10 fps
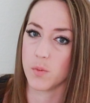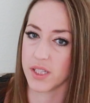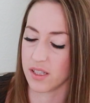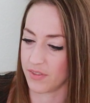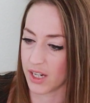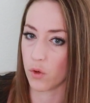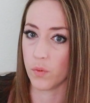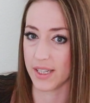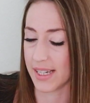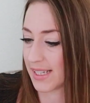specific
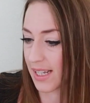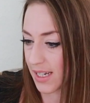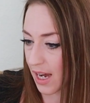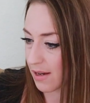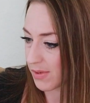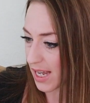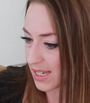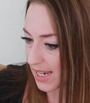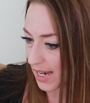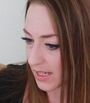release times
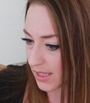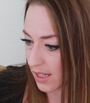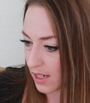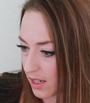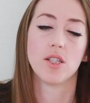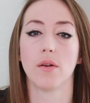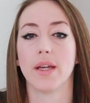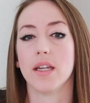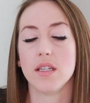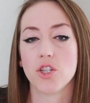and dates. So
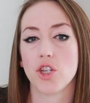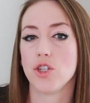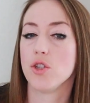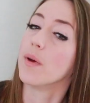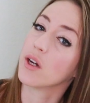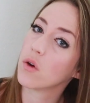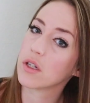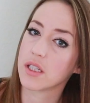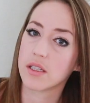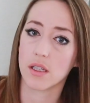in addition to my
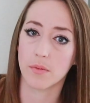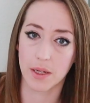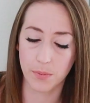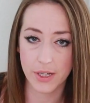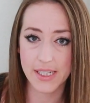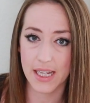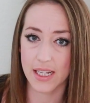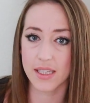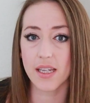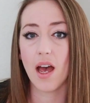courses and my
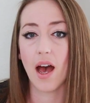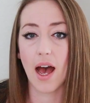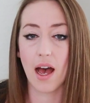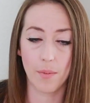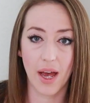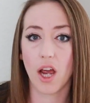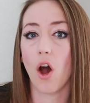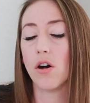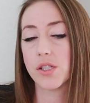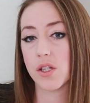presets,
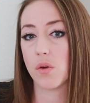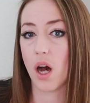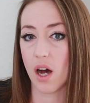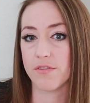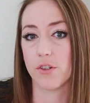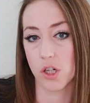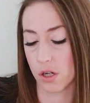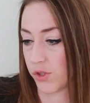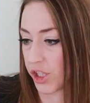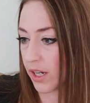I also offer
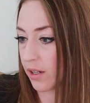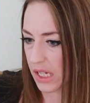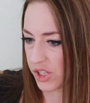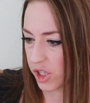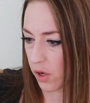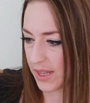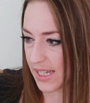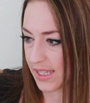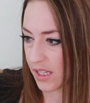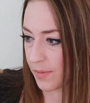coaching. So
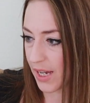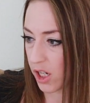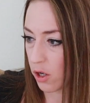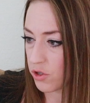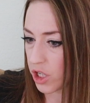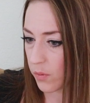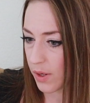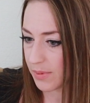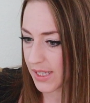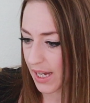this is my coaching
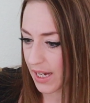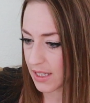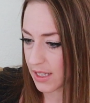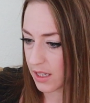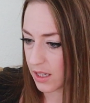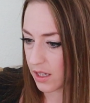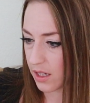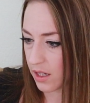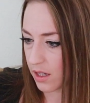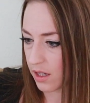website
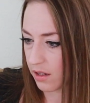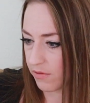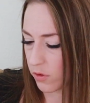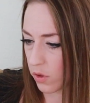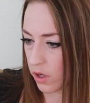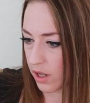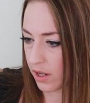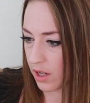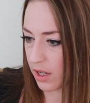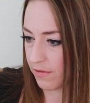
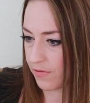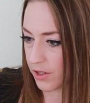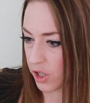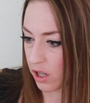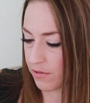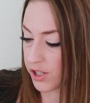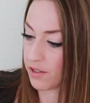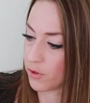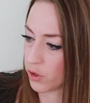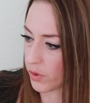for photographers and for